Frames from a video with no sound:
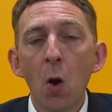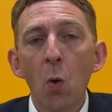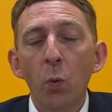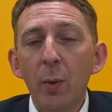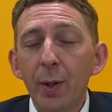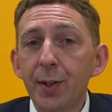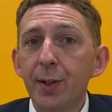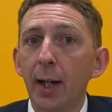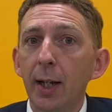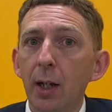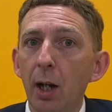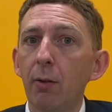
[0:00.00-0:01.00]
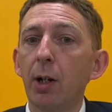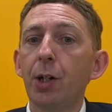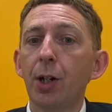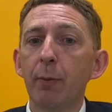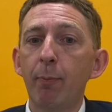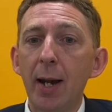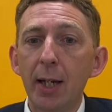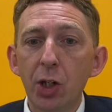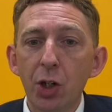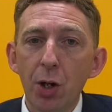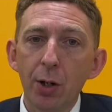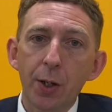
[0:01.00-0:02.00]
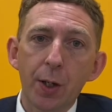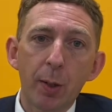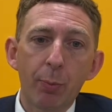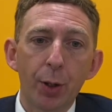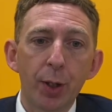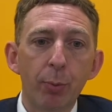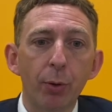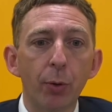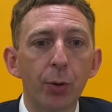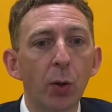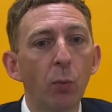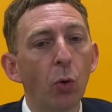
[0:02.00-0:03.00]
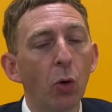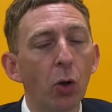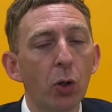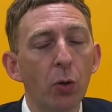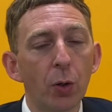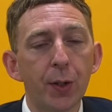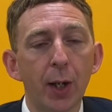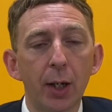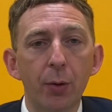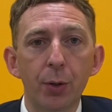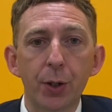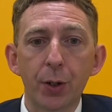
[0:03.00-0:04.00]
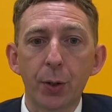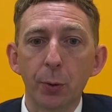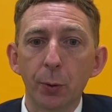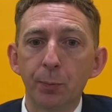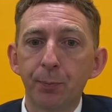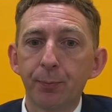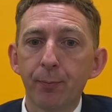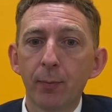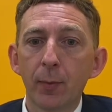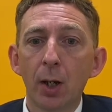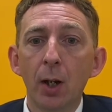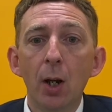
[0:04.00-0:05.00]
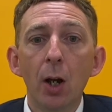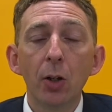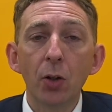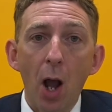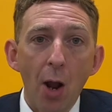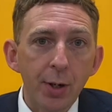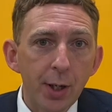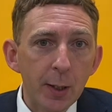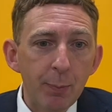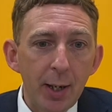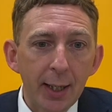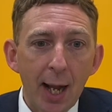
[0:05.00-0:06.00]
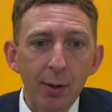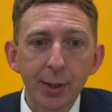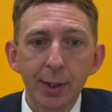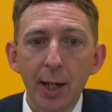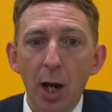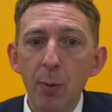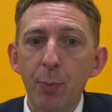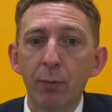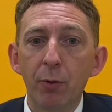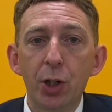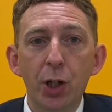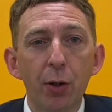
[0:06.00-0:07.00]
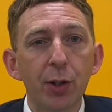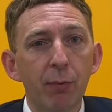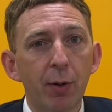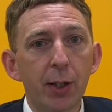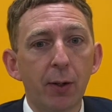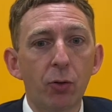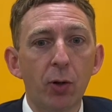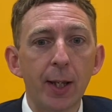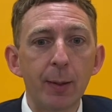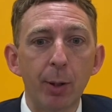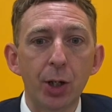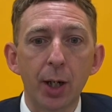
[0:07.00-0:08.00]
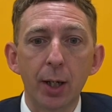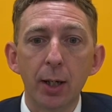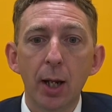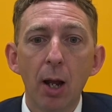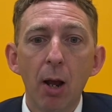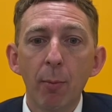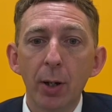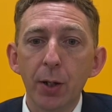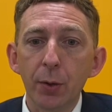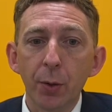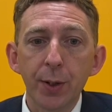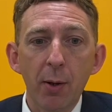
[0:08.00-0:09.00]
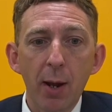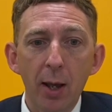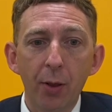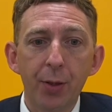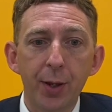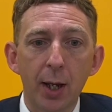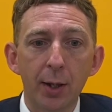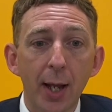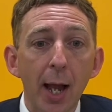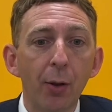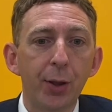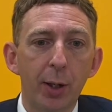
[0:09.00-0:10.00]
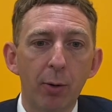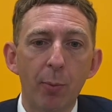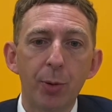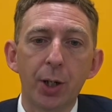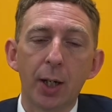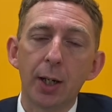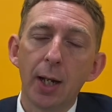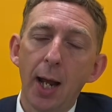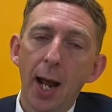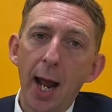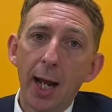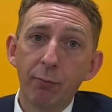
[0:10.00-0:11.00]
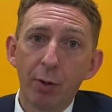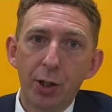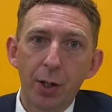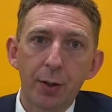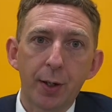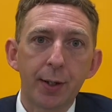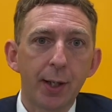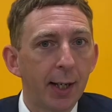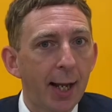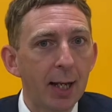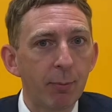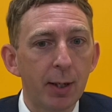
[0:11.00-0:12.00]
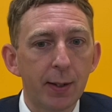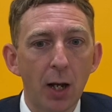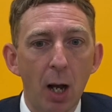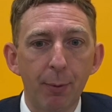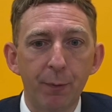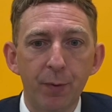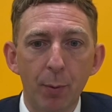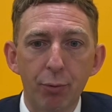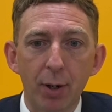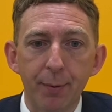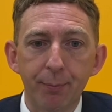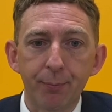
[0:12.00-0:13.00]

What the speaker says: We would still encourage as many students as possible to walk or cycle to school. Not only does being out in the open reduce the risk of transmission, but it's also the healthier option and reduces the Academy's carbon footprint.